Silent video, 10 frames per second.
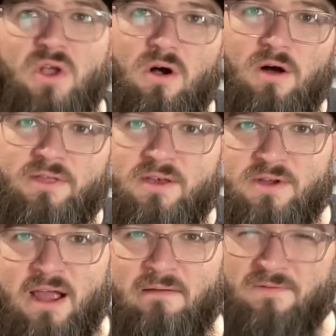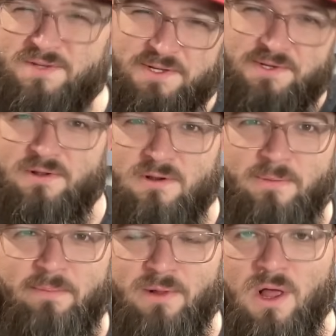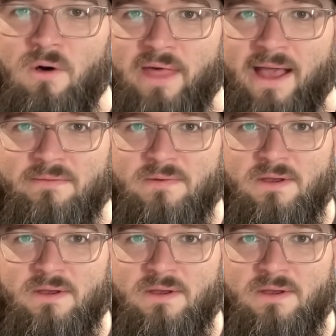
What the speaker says: All the other conferences are a little bit below that.